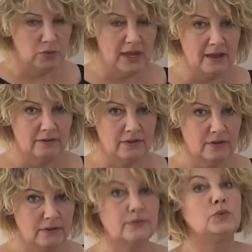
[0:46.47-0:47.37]
do we have?
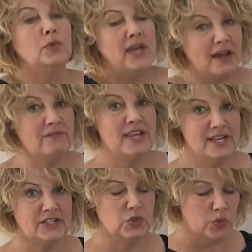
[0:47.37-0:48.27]
We have
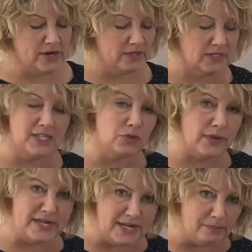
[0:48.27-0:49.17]
8 squares. Let's
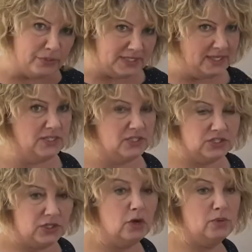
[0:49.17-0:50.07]
write a number sentence
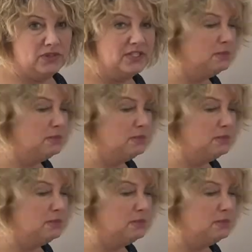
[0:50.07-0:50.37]
to go with this